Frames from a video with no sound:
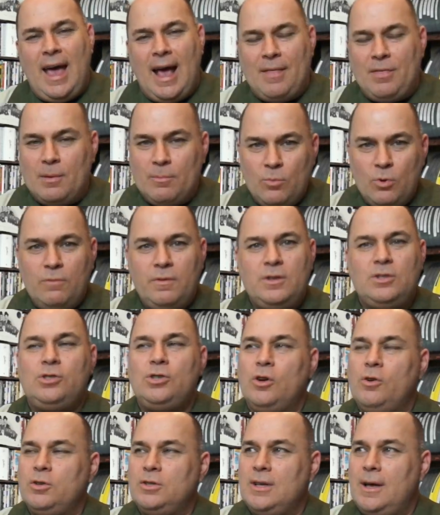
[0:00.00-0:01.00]
And the movie
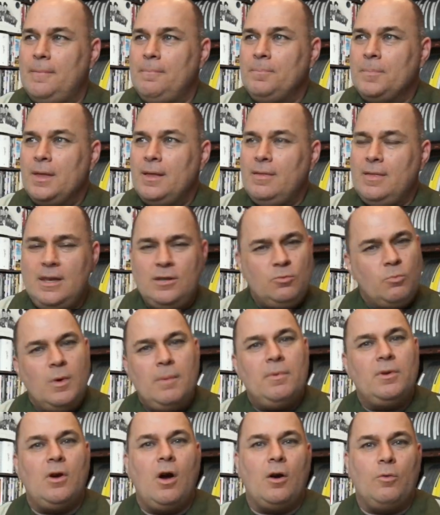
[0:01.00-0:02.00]
shows that these
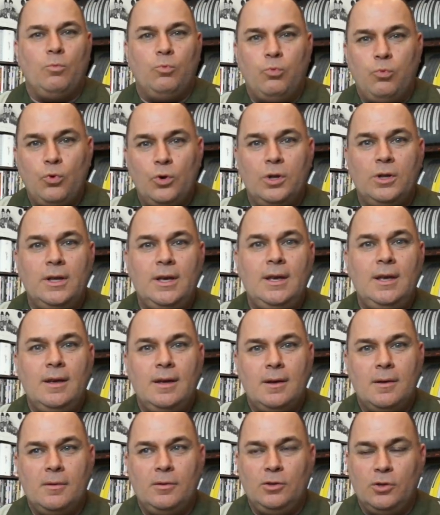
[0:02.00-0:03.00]
women are really
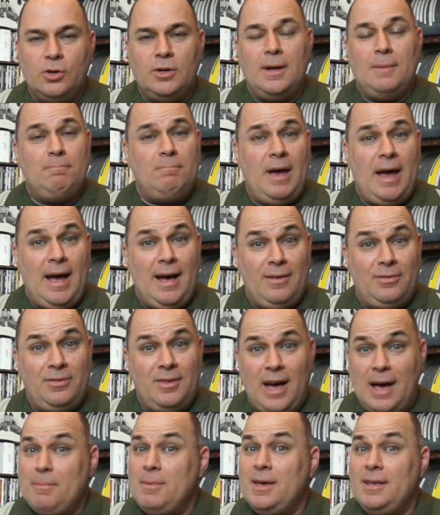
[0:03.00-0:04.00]
good at
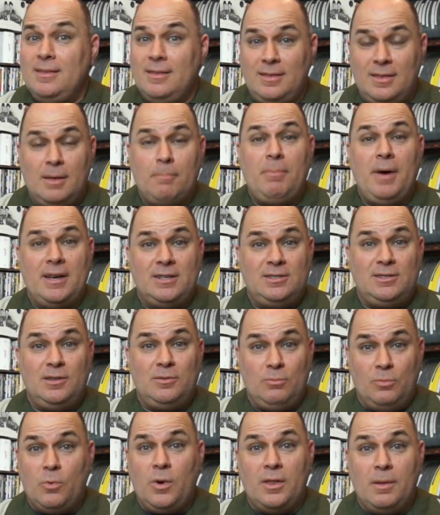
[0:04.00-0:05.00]
math. I mean,
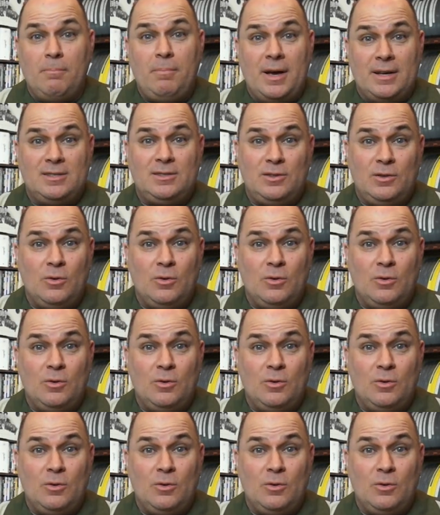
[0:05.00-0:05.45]
one of the best